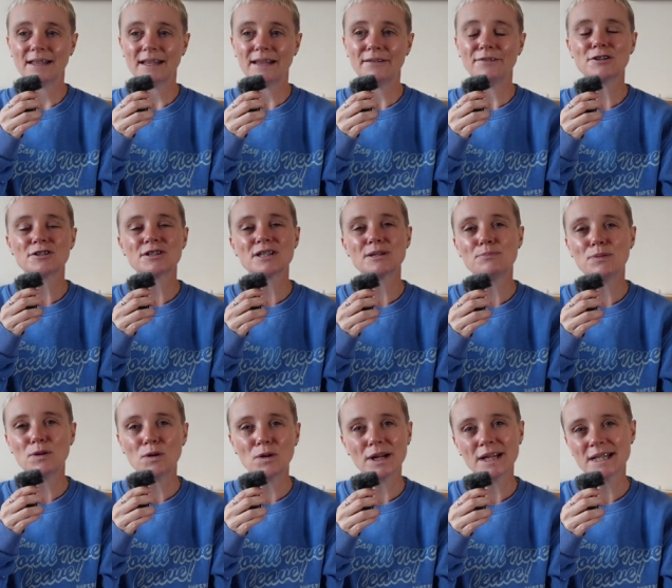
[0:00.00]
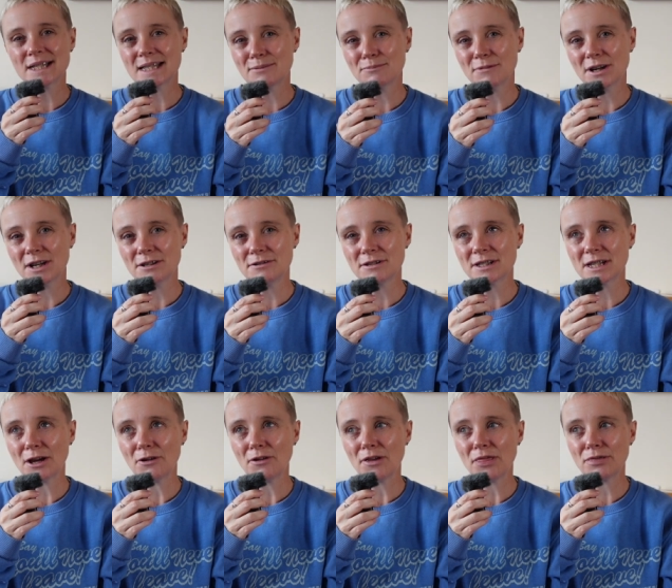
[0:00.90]
If you're supporting someone who's
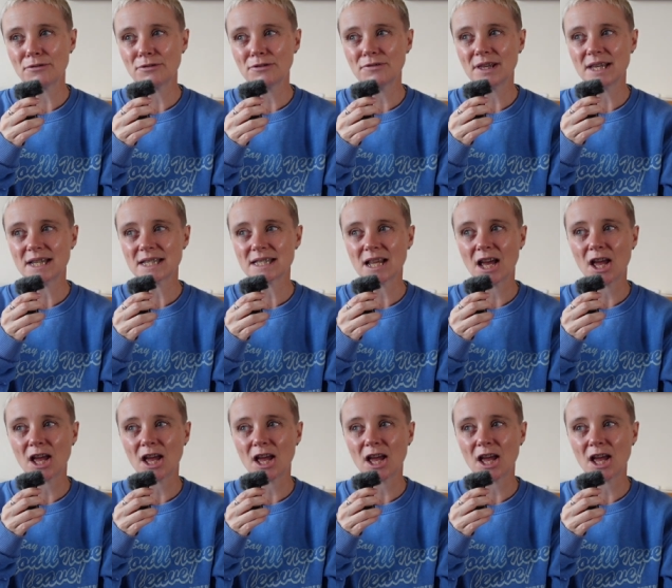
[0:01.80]
going through this,